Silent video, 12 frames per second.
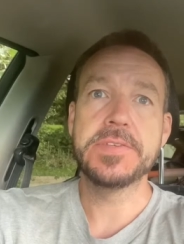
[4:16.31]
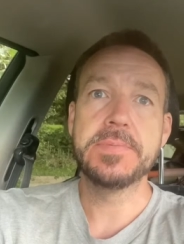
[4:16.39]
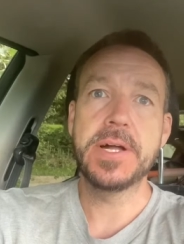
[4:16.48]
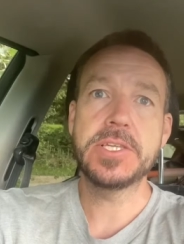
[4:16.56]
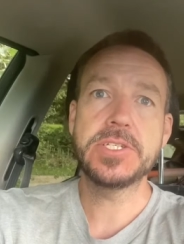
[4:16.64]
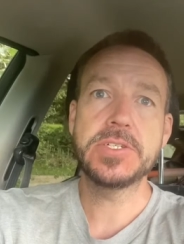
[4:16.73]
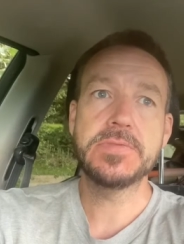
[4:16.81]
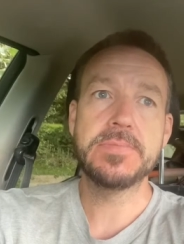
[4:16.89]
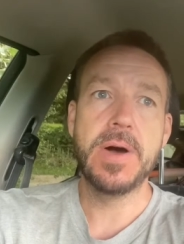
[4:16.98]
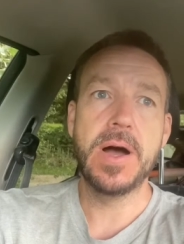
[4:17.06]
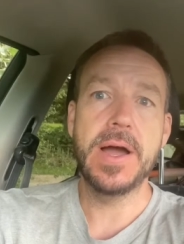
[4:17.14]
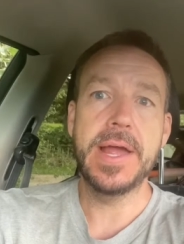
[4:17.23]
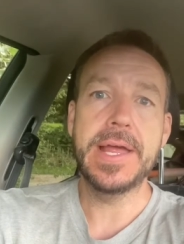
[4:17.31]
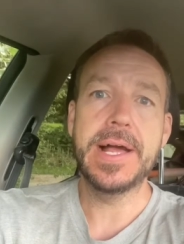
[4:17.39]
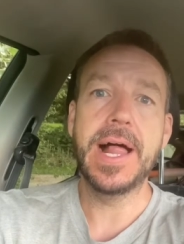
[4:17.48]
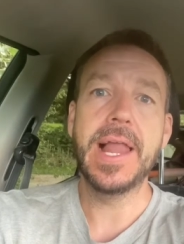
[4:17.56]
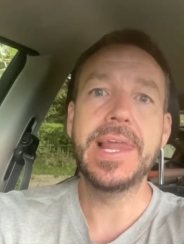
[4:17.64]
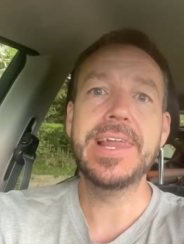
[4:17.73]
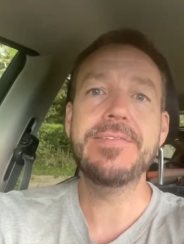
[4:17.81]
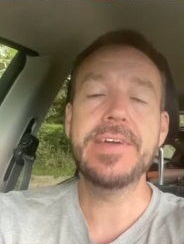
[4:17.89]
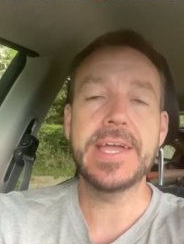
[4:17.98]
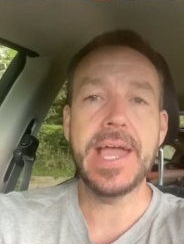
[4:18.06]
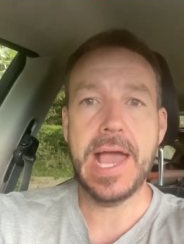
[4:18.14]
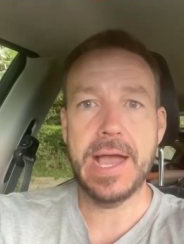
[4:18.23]
as much of my
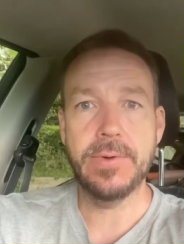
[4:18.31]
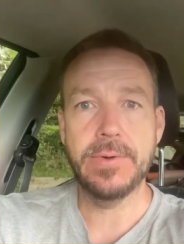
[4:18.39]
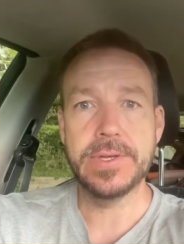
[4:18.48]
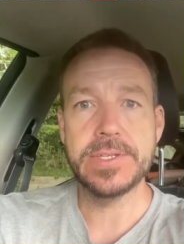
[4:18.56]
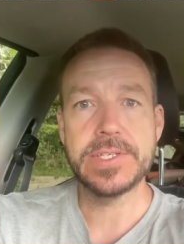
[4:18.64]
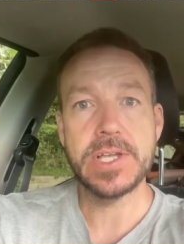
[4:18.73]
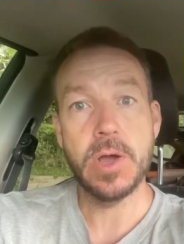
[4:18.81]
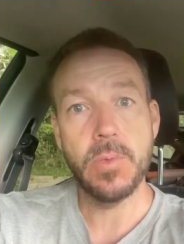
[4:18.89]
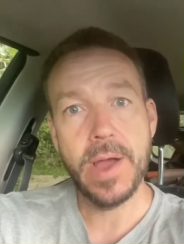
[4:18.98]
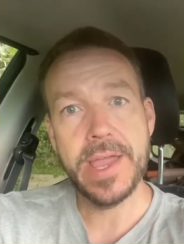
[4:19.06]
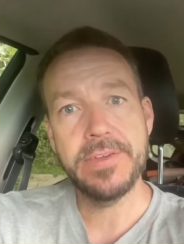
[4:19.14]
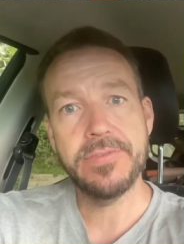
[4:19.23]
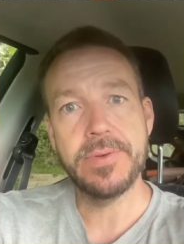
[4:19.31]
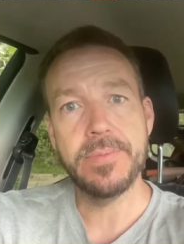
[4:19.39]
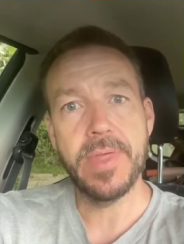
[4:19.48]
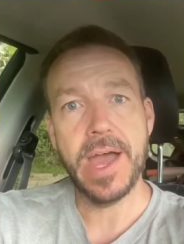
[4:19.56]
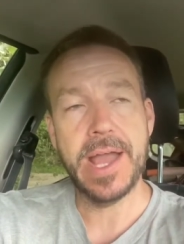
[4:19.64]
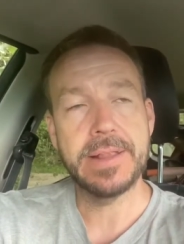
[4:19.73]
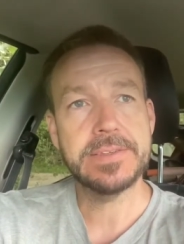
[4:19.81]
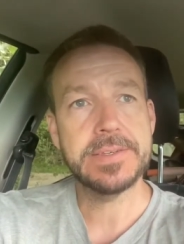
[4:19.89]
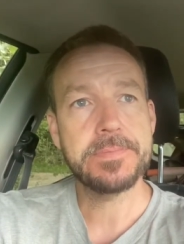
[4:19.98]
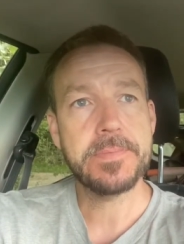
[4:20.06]
living hours away from that